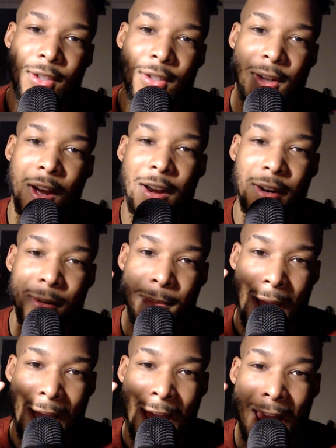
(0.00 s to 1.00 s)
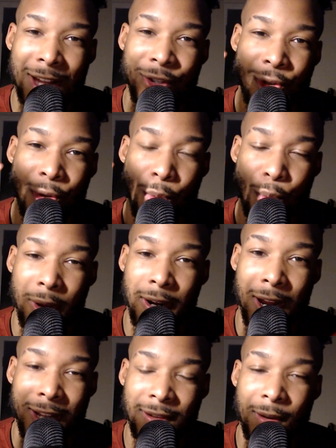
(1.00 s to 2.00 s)
Tottenham had to win
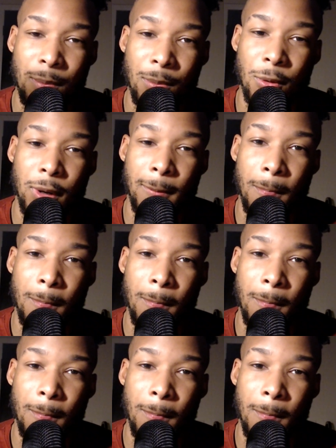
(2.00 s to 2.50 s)
at some point,